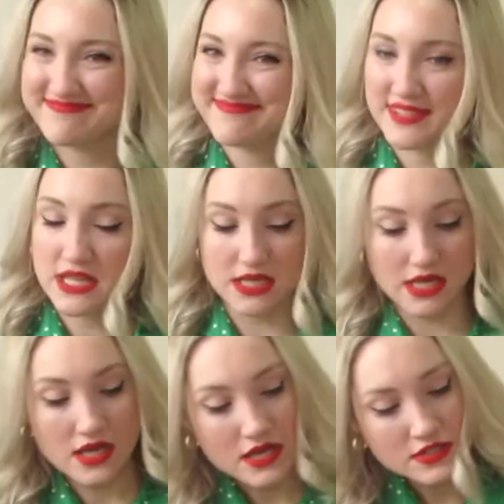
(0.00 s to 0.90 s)
Nothing.
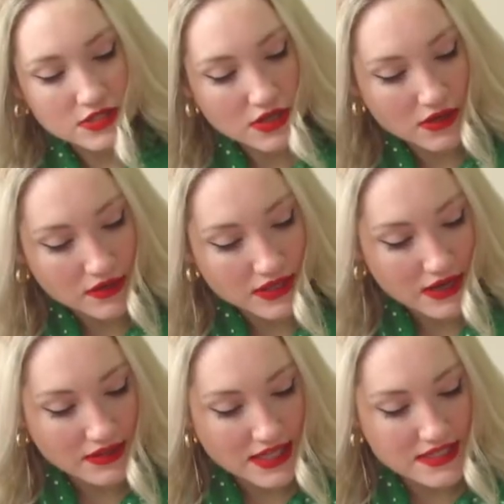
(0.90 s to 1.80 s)
So
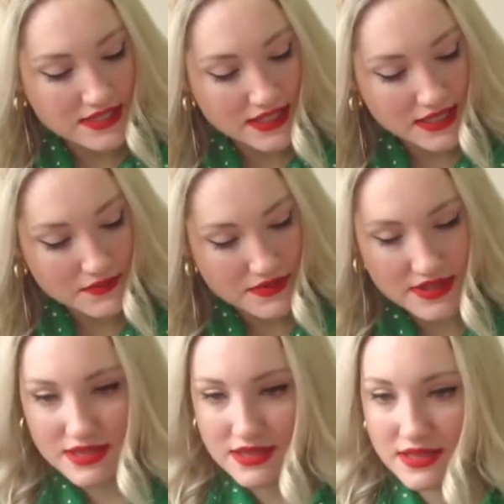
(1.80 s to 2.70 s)
now let's see with